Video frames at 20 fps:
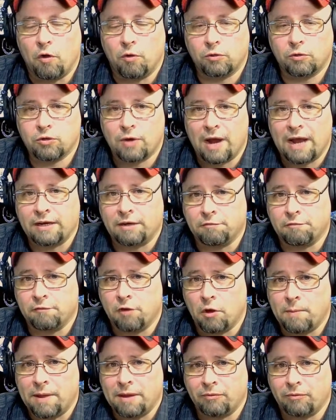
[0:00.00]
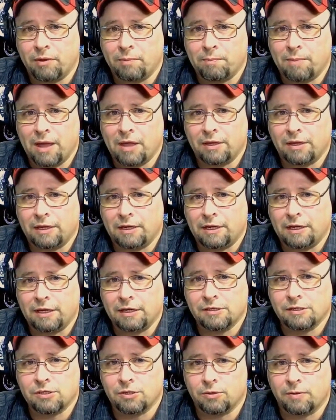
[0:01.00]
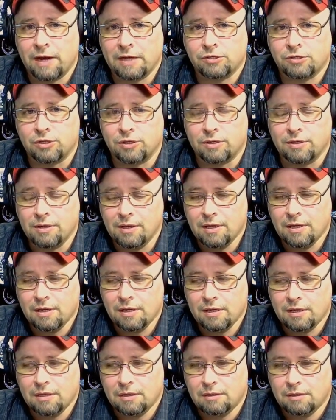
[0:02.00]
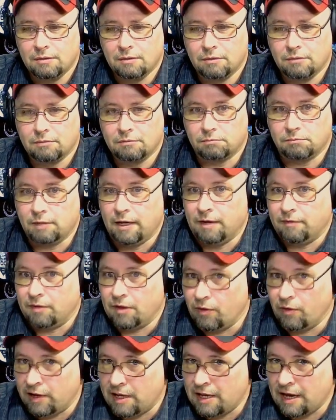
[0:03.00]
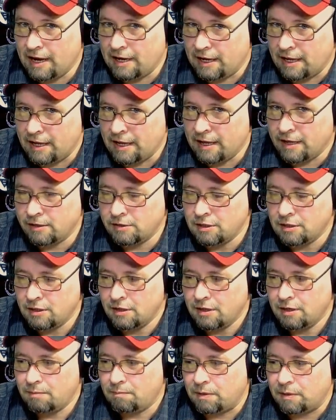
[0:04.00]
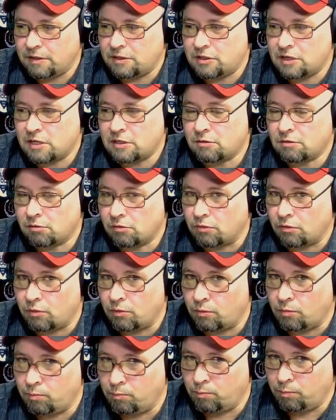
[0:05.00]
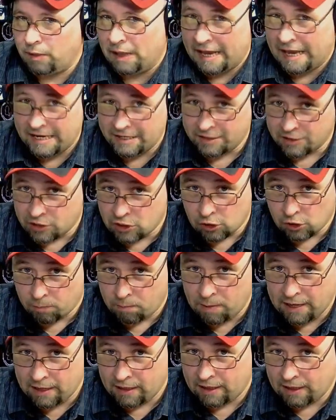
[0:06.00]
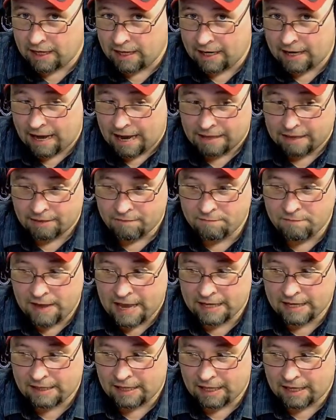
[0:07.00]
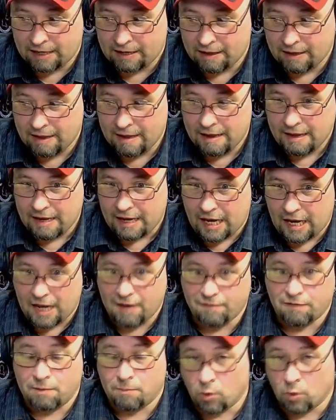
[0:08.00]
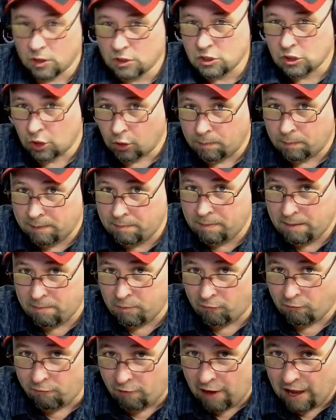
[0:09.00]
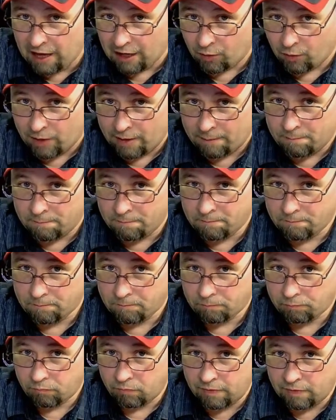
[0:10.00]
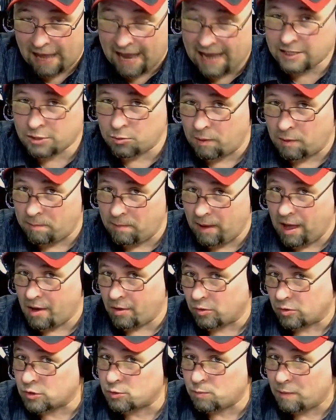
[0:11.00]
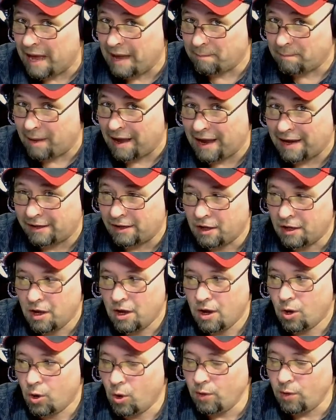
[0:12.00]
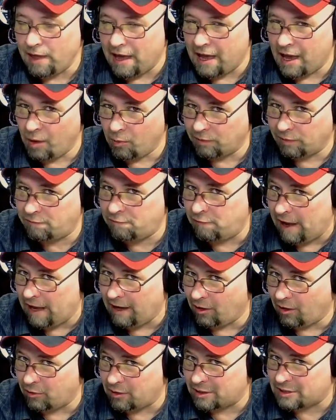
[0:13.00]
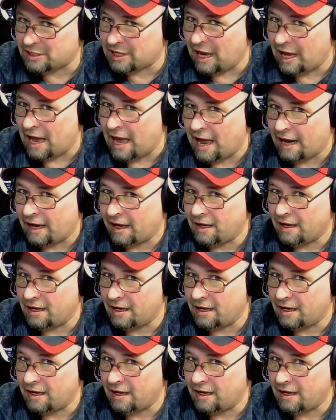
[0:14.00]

trying to foment rebellion and insurrection, even though he kind of is, but just through blatant stupidity and the fact that even more stupid people follow him. That's what boggles my mind. Who the hell would follow this guy?